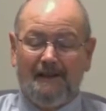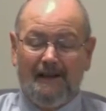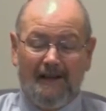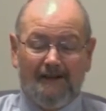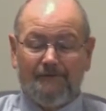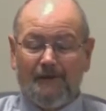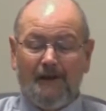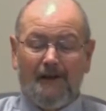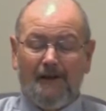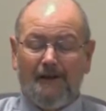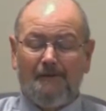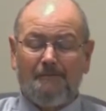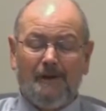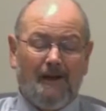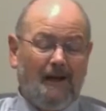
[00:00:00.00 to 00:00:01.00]

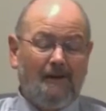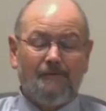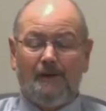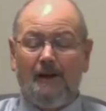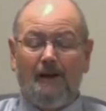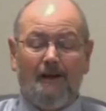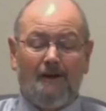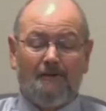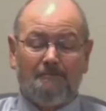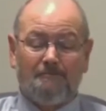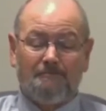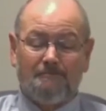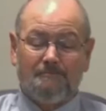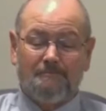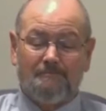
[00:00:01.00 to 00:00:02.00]
Abraham, Abraham.
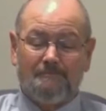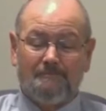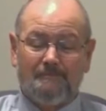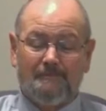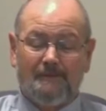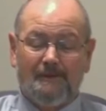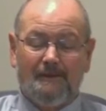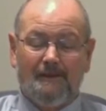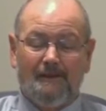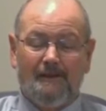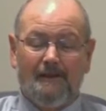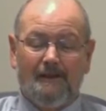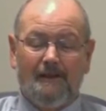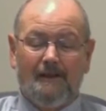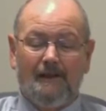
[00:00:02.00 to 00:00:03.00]

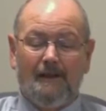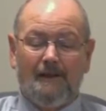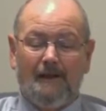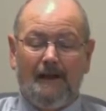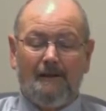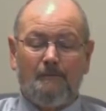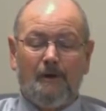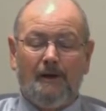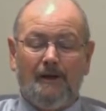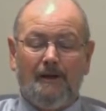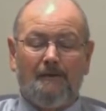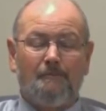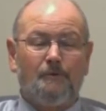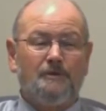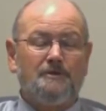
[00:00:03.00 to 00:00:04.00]
And
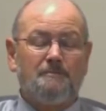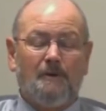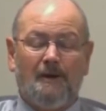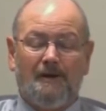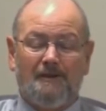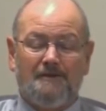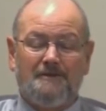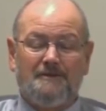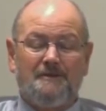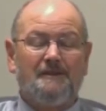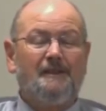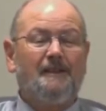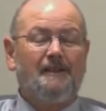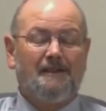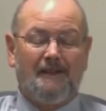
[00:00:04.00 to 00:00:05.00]
Abraham responds,
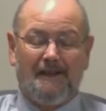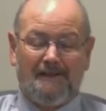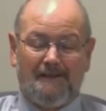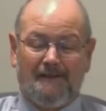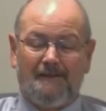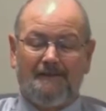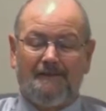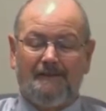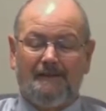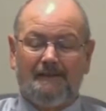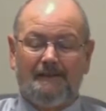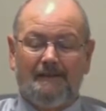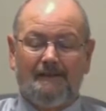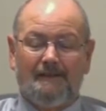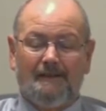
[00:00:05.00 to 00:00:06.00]
Hineni,
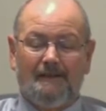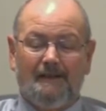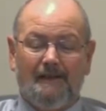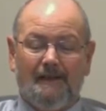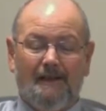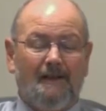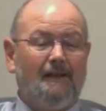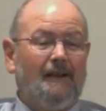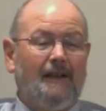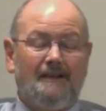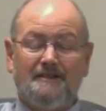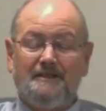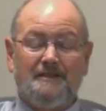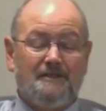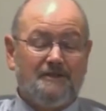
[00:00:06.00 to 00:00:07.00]

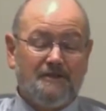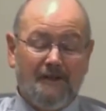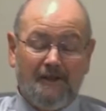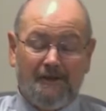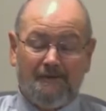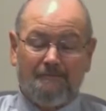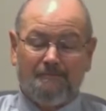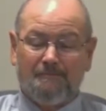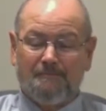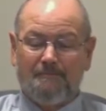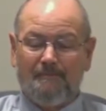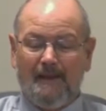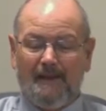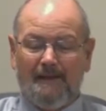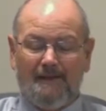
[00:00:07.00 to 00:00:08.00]
as he has done
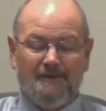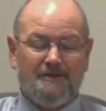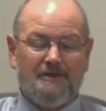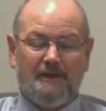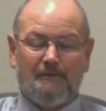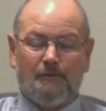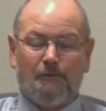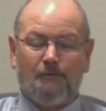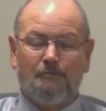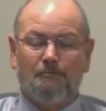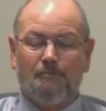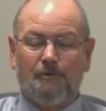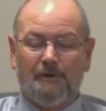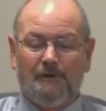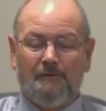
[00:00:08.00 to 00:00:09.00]
in several
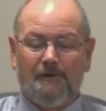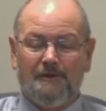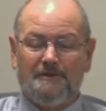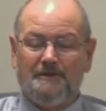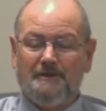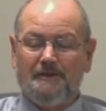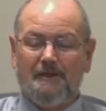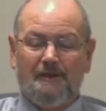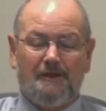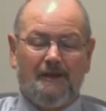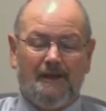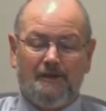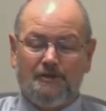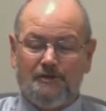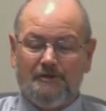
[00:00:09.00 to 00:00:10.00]
previous
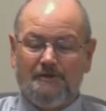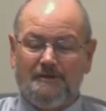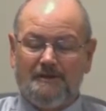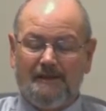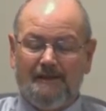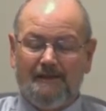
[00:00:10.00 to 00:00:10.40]
occasions.